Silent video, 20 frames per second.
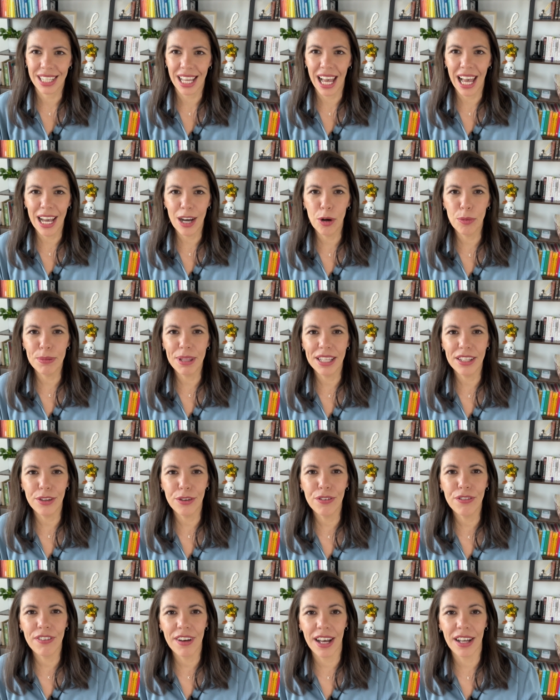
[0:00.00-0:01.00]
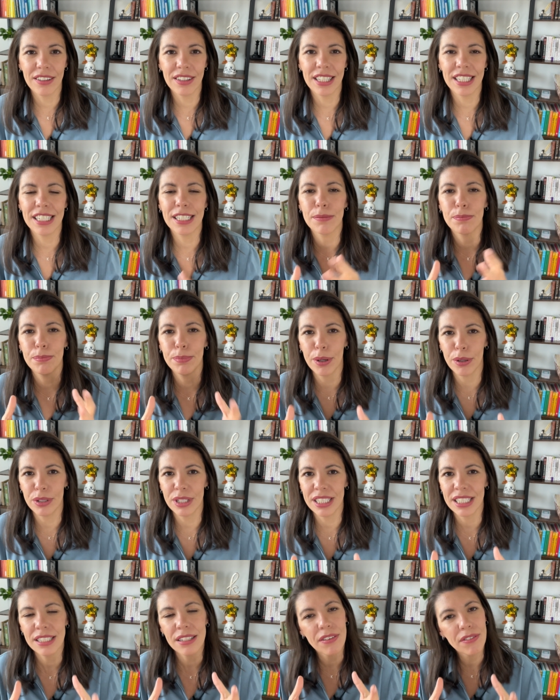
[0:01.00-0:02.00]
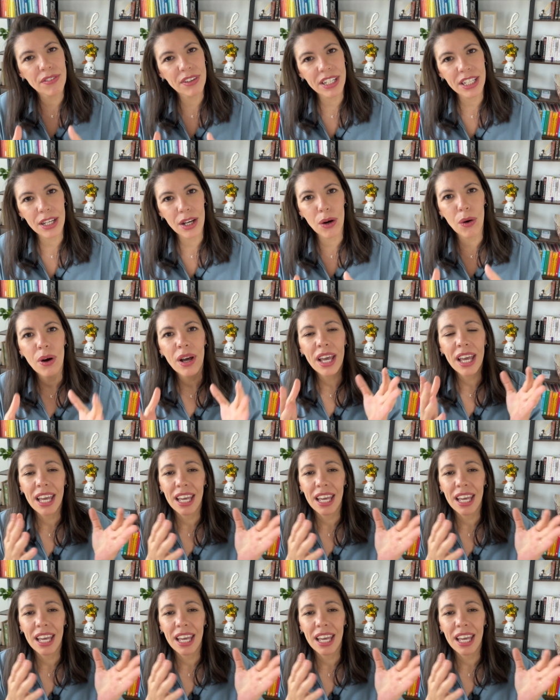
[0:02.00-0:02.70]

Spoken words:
I hope that you found this bonus video